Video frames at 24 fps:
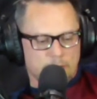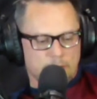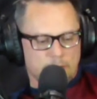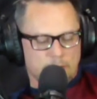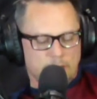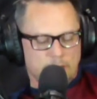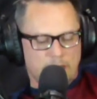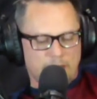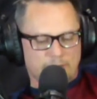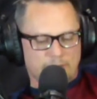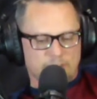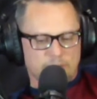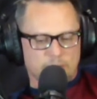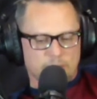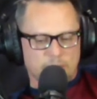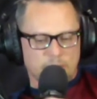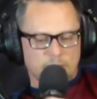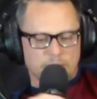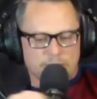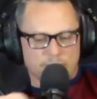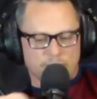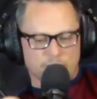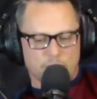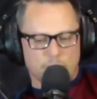laughed at
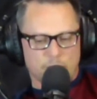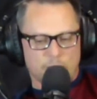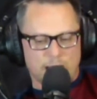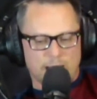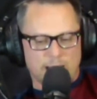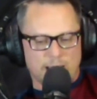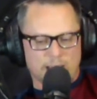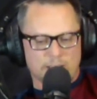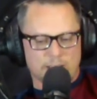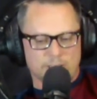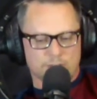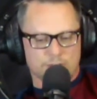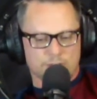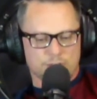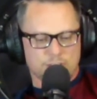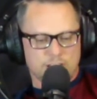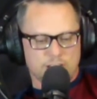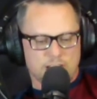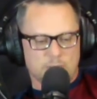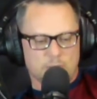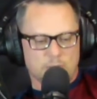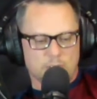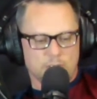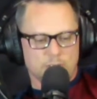me for my
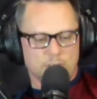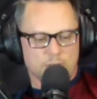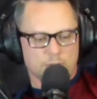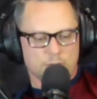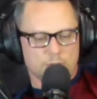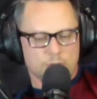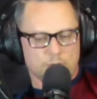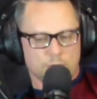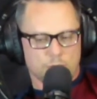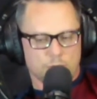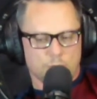entertainment news,